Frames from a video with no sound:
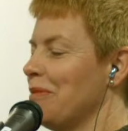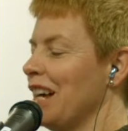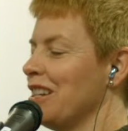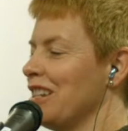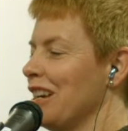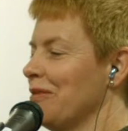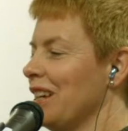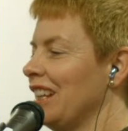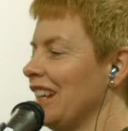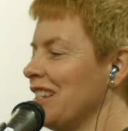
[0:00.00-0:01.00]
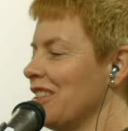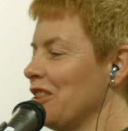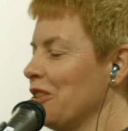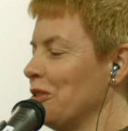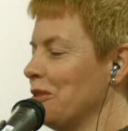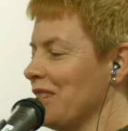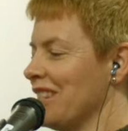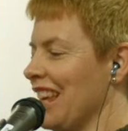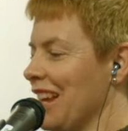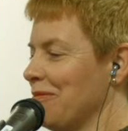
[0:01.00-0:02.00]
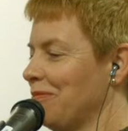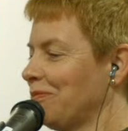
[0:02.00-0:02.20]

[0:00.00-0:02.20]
but at least the thought was there.